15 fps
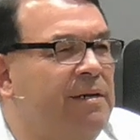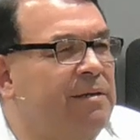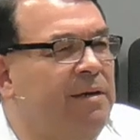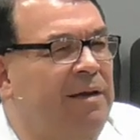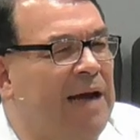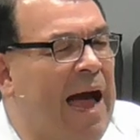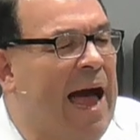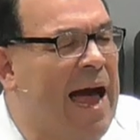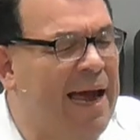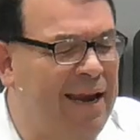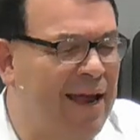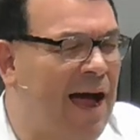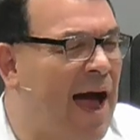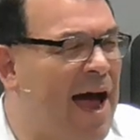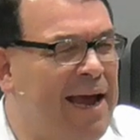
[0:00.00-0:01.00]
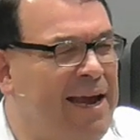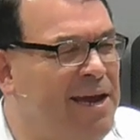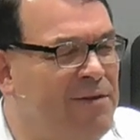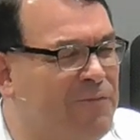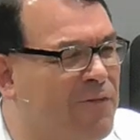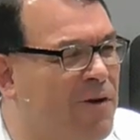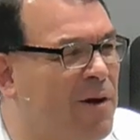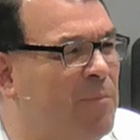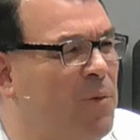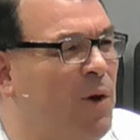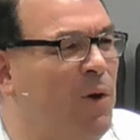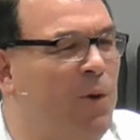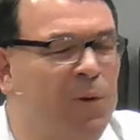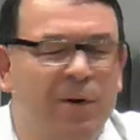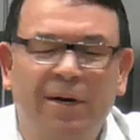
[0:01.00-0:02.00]
hiding from
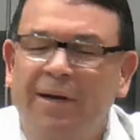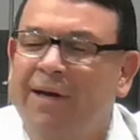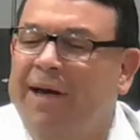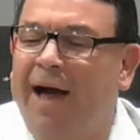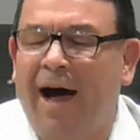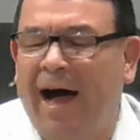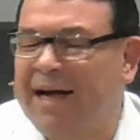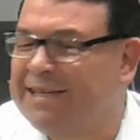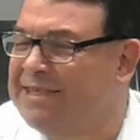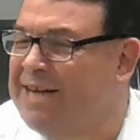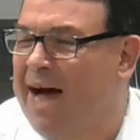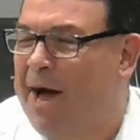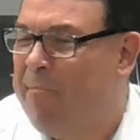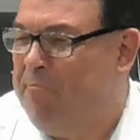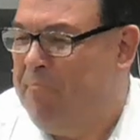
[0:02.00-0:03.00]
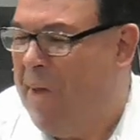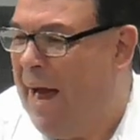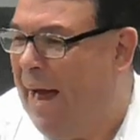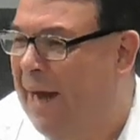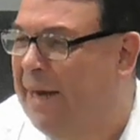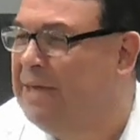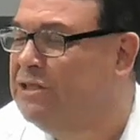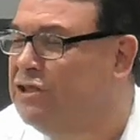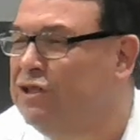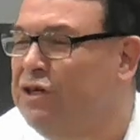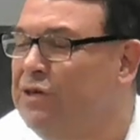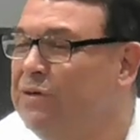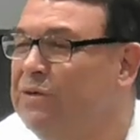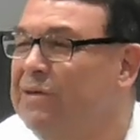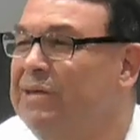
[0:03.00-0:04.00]
you. God's not mad at
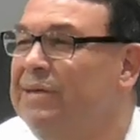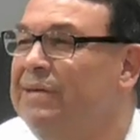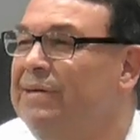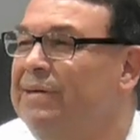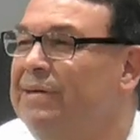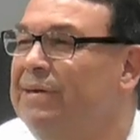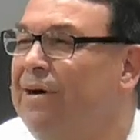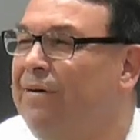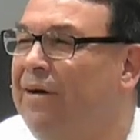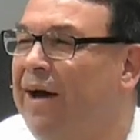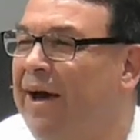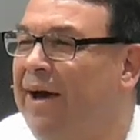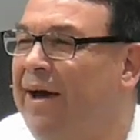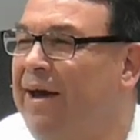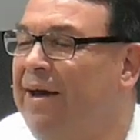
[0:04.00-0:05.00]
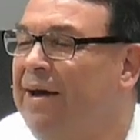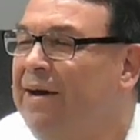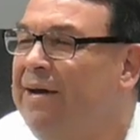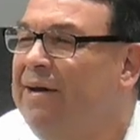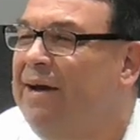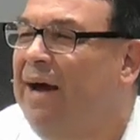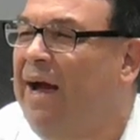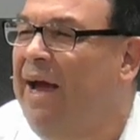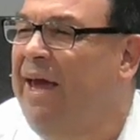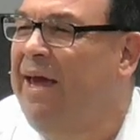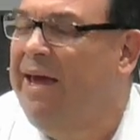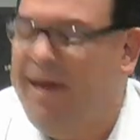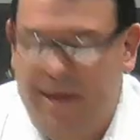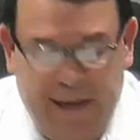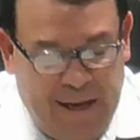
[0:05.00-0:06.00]
you. Okay?
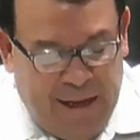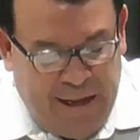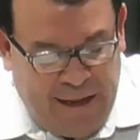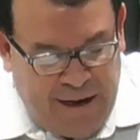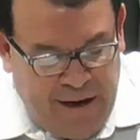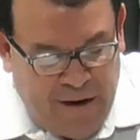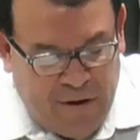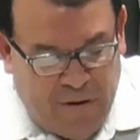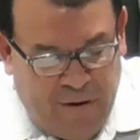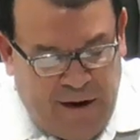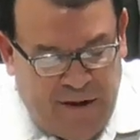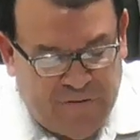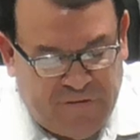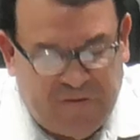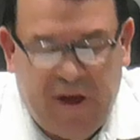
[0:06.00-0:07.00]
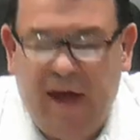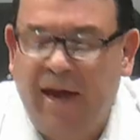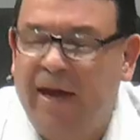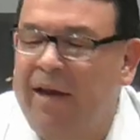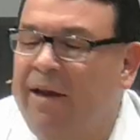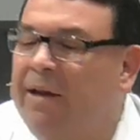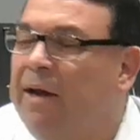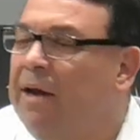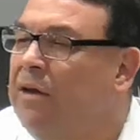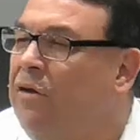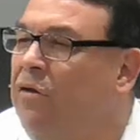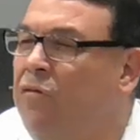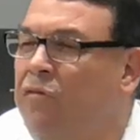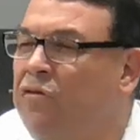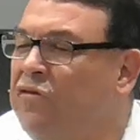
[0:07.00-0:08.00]
He, here it's saying,
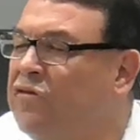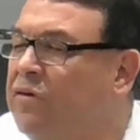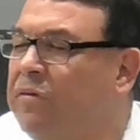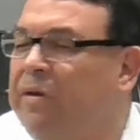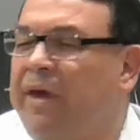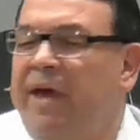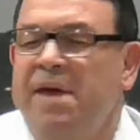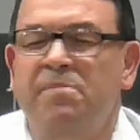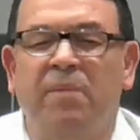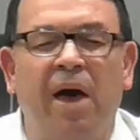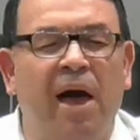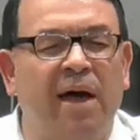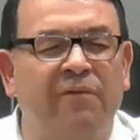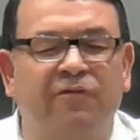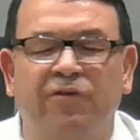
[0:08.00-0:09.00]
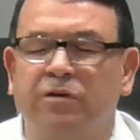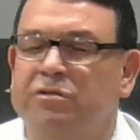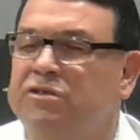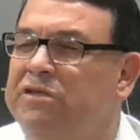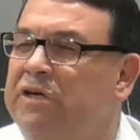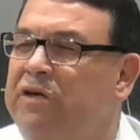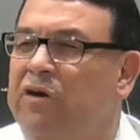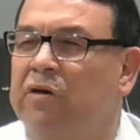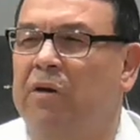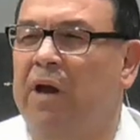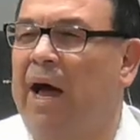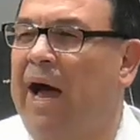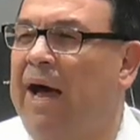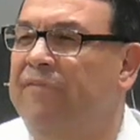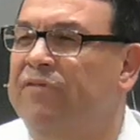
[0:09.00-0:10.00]
you just keep God first in your
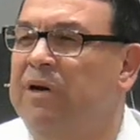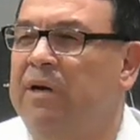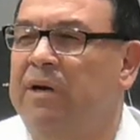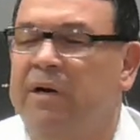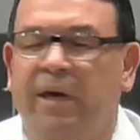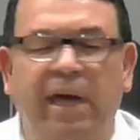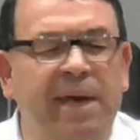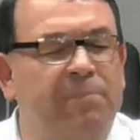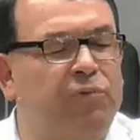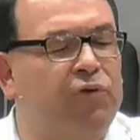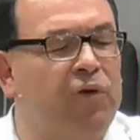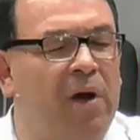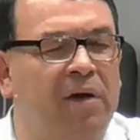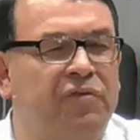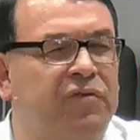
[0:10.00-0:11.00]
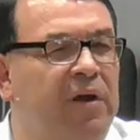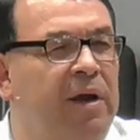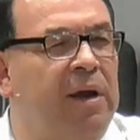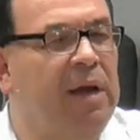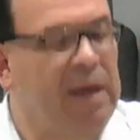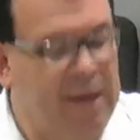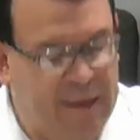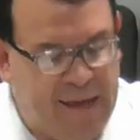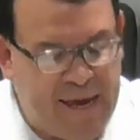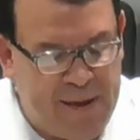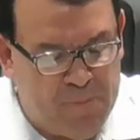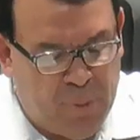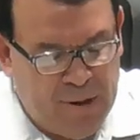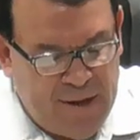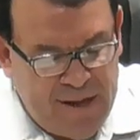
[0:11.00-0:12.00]
life. Keep trusting keep
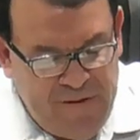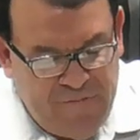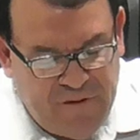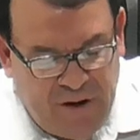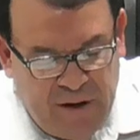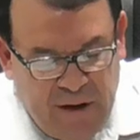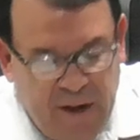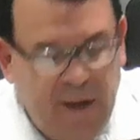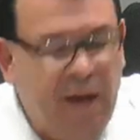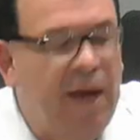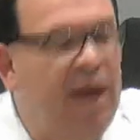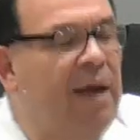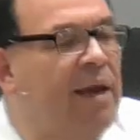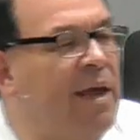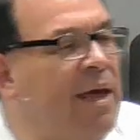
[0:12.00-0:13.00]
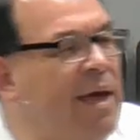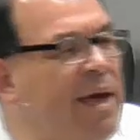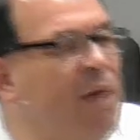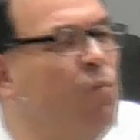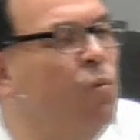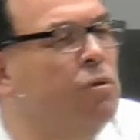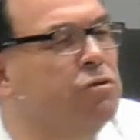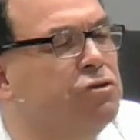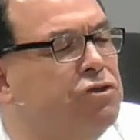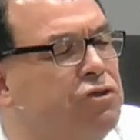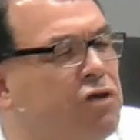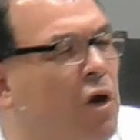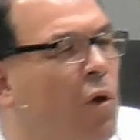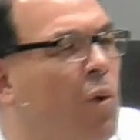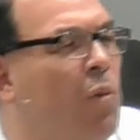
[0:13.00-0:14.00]
believing, and He will
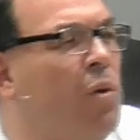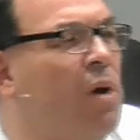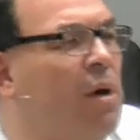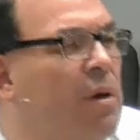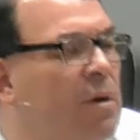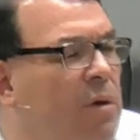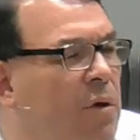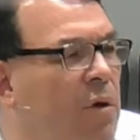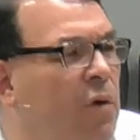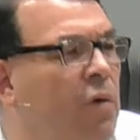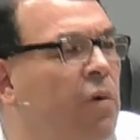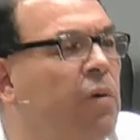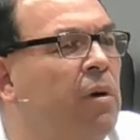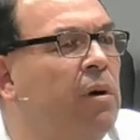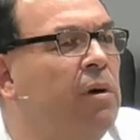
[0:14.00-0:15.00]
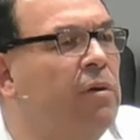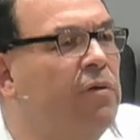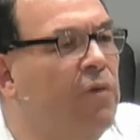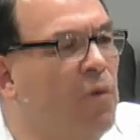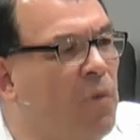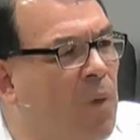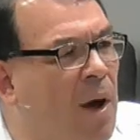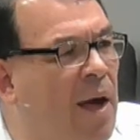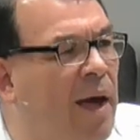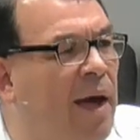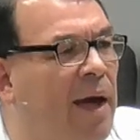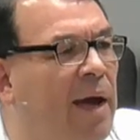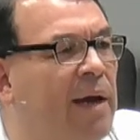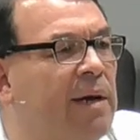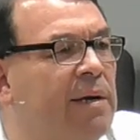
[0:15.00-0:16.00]
show you the
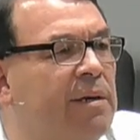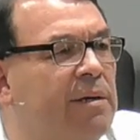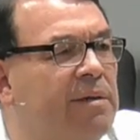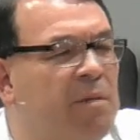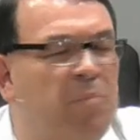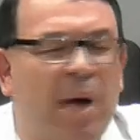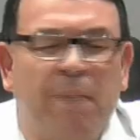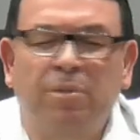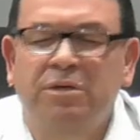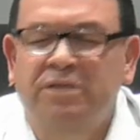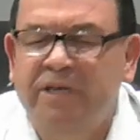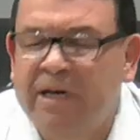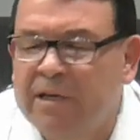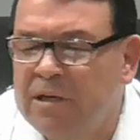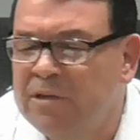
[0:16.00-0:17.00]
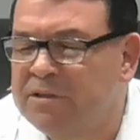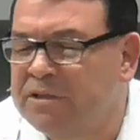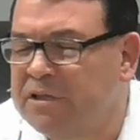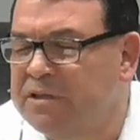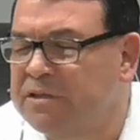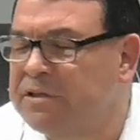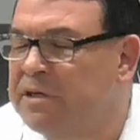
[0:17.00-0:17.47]
way. The Bible tells us